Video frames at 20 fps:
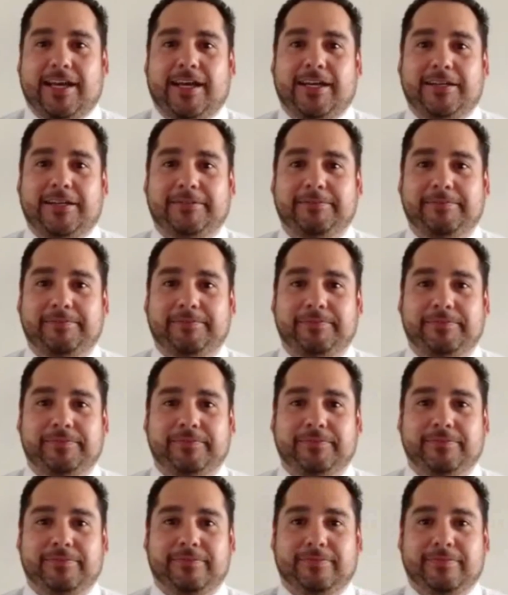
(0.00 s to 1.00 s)

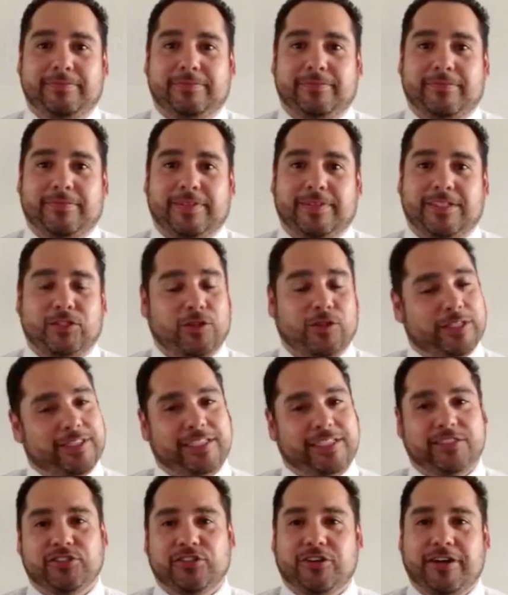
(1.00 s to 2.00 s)
So
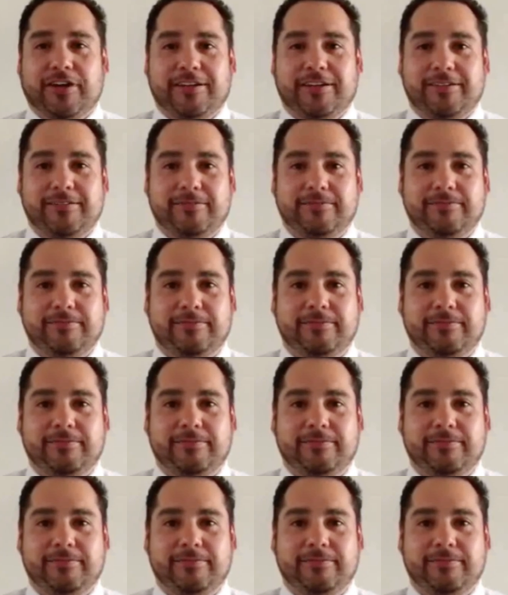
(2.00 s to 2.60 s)
let's get started.